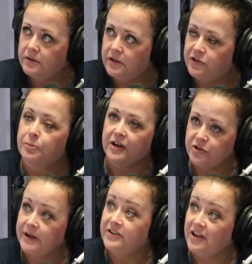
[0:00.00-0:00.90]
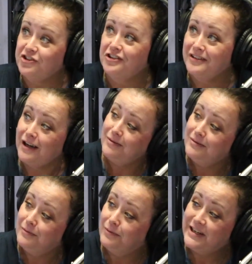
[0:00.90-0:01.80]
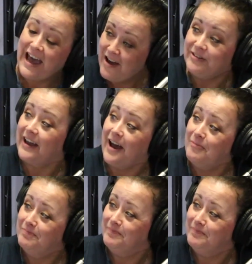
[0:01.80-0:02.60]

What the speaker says: it's brought to my attention that we have a gap.